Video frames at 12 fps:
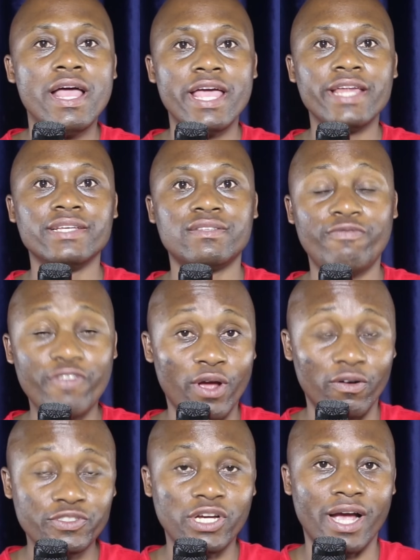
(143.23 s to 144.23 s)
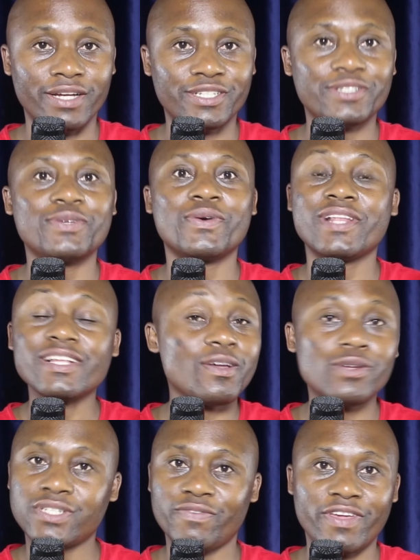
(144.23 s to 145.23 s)
it is free of charge, to click the
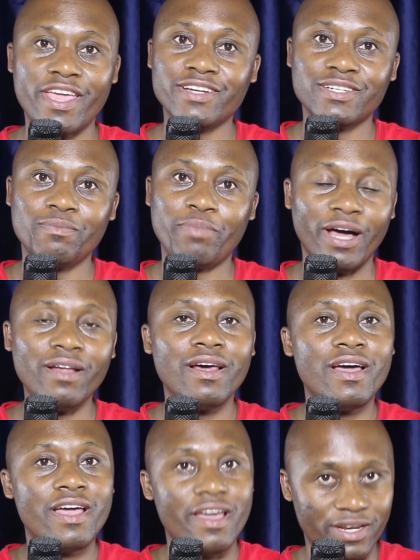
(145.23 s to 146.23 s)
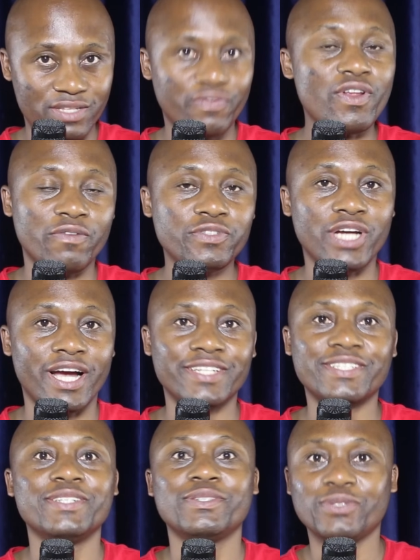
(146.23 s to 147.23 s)
notification bell it is free of charge,